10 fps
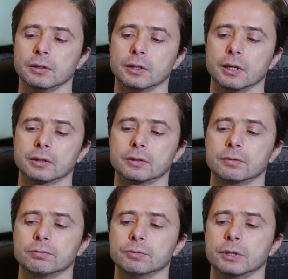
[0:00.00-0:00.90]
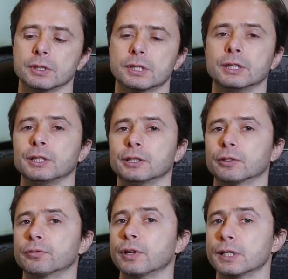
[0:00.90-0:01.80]
that sitting
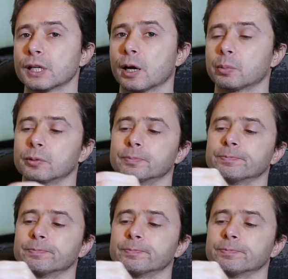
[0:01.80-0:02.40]
there face up.